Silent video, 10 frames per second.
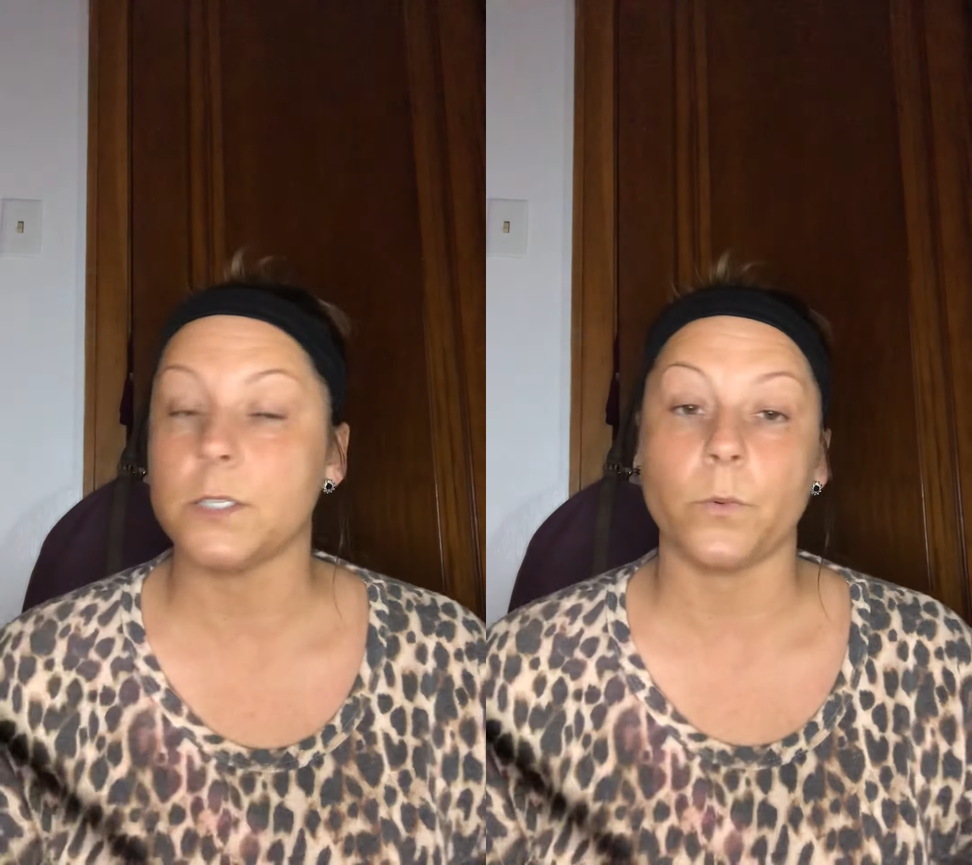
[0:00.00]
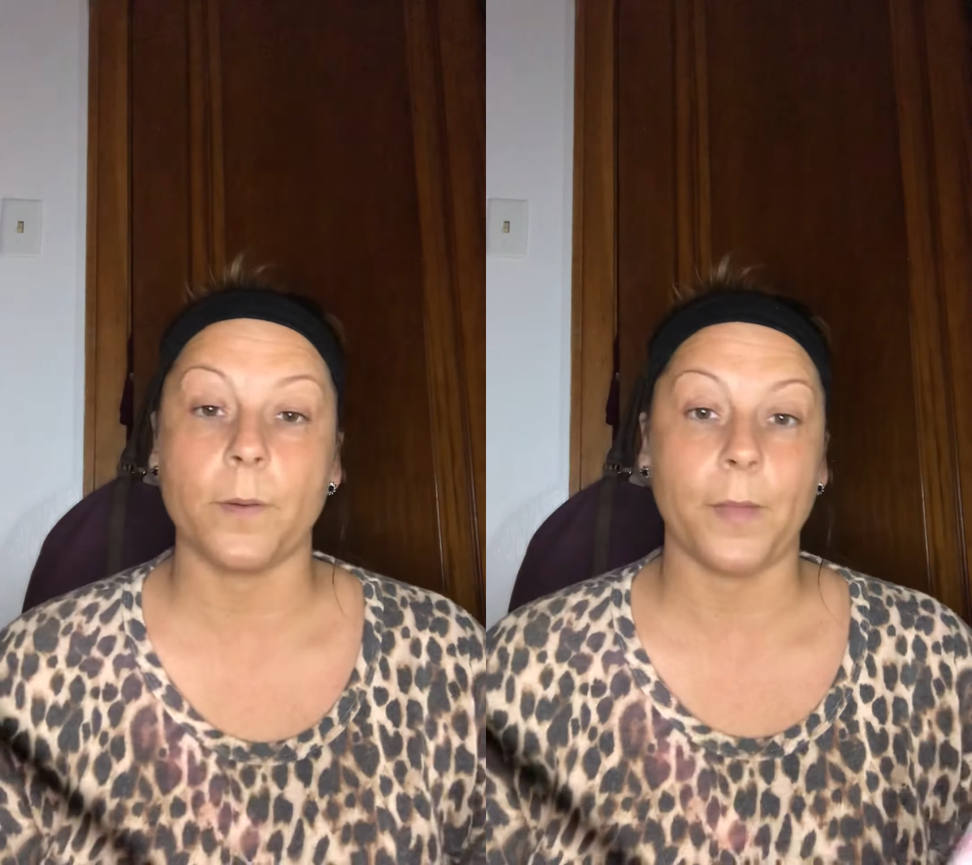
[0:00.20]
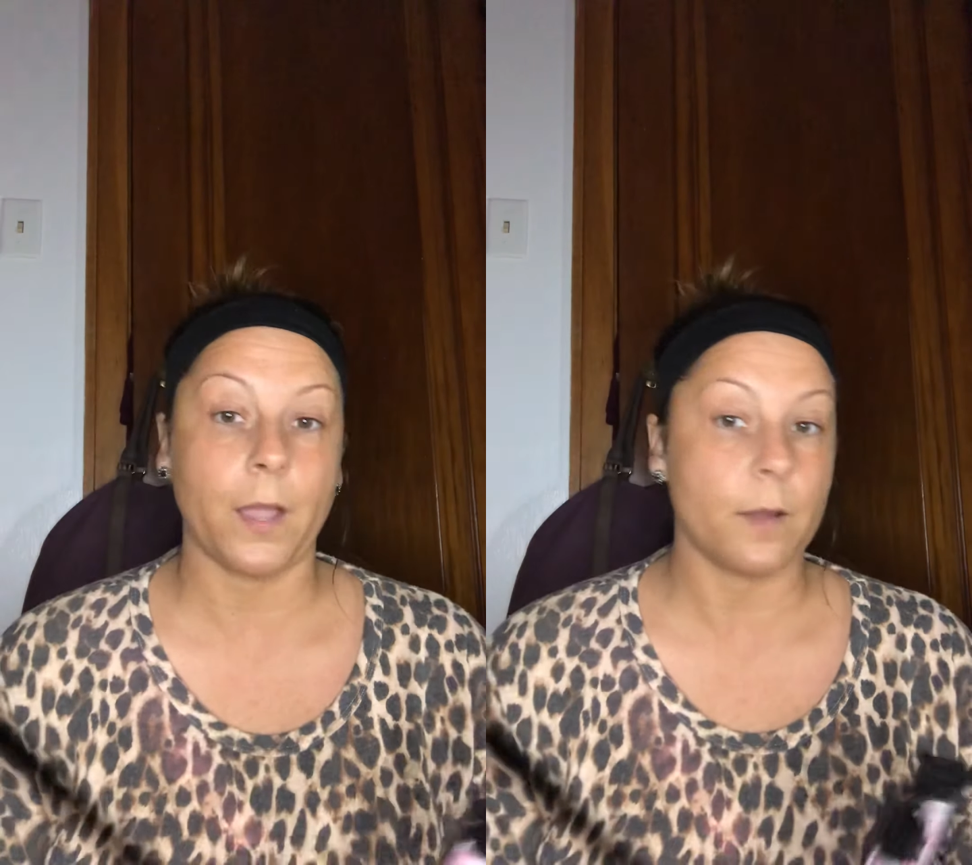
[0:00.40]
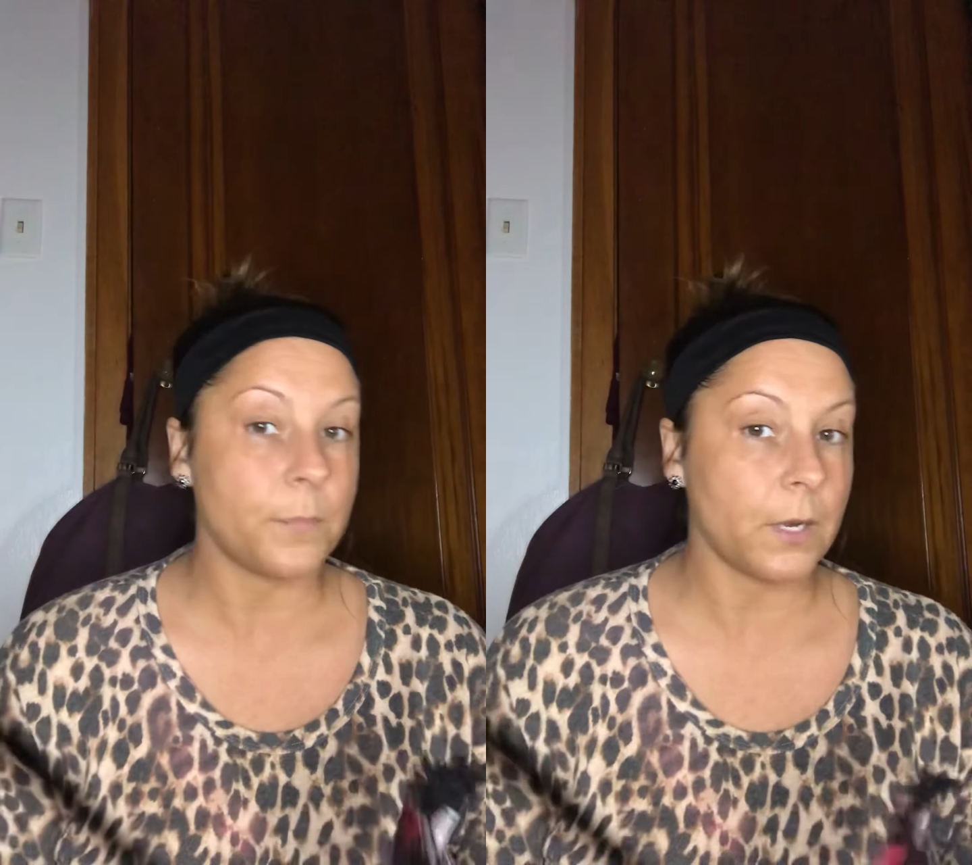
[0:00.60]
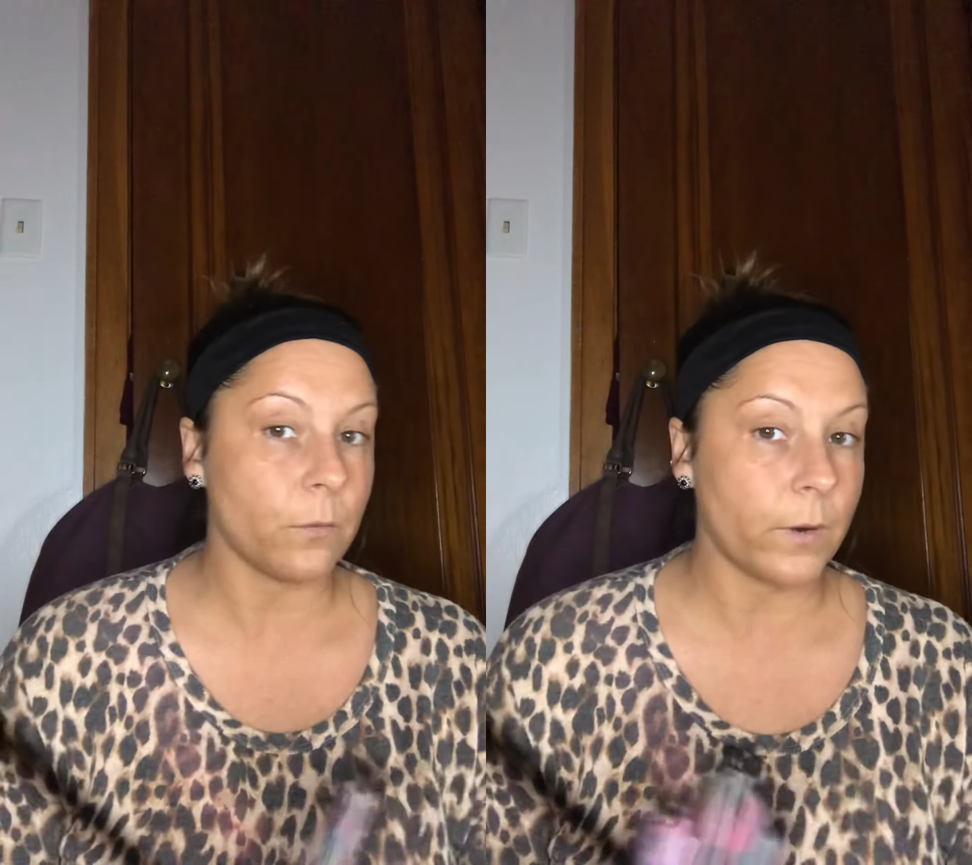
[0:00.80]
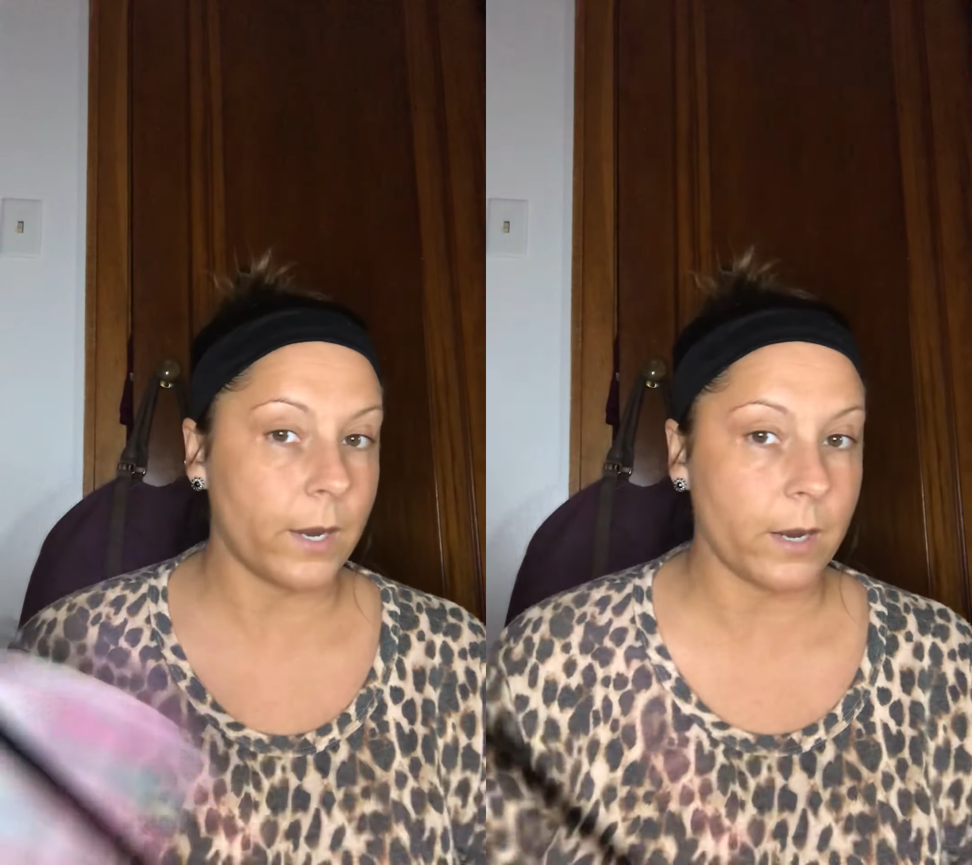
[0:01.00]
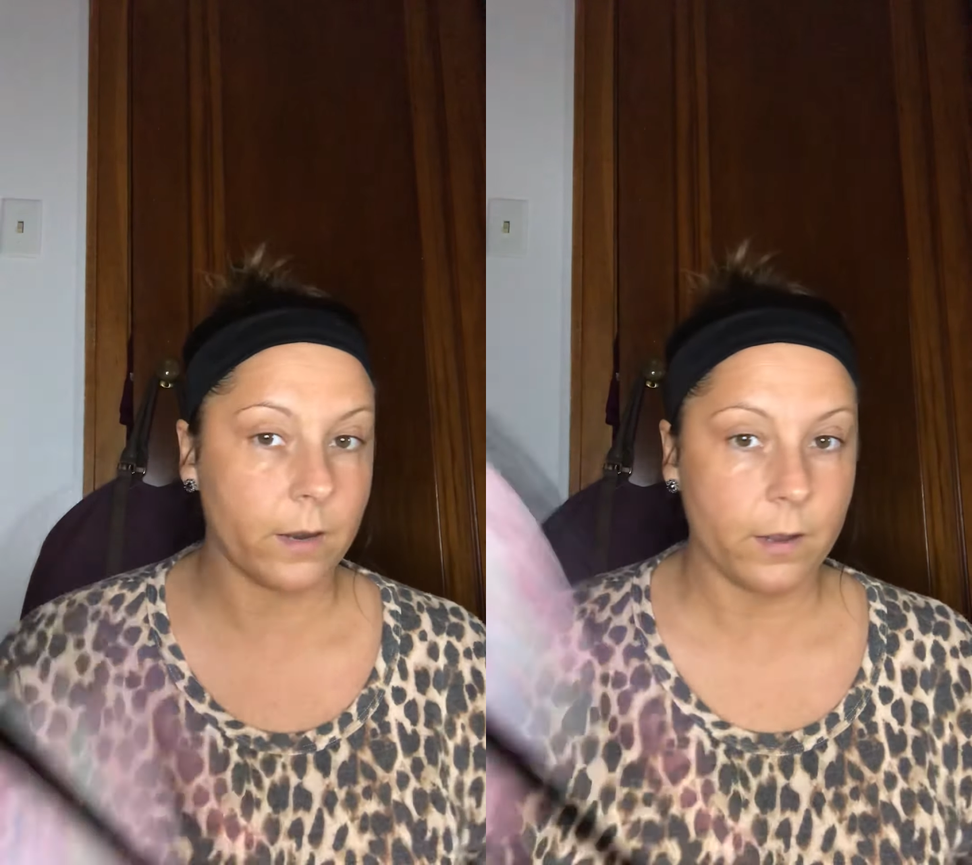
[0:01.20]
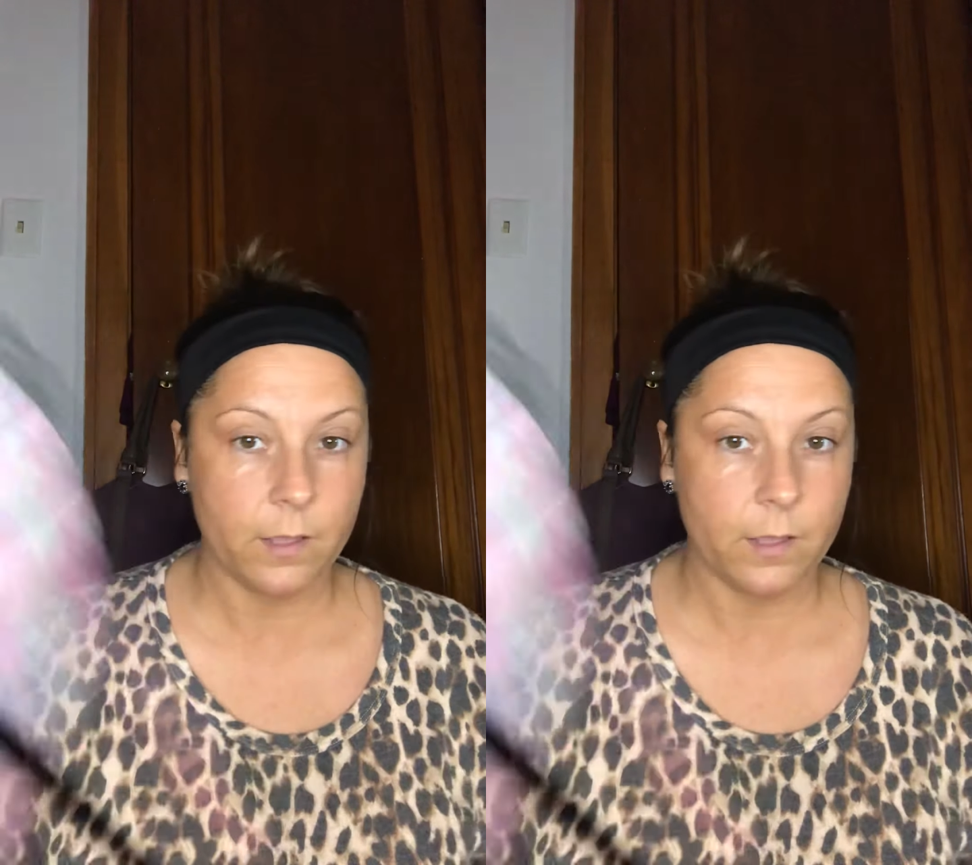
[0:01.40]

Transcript: to wear makeup anywhere.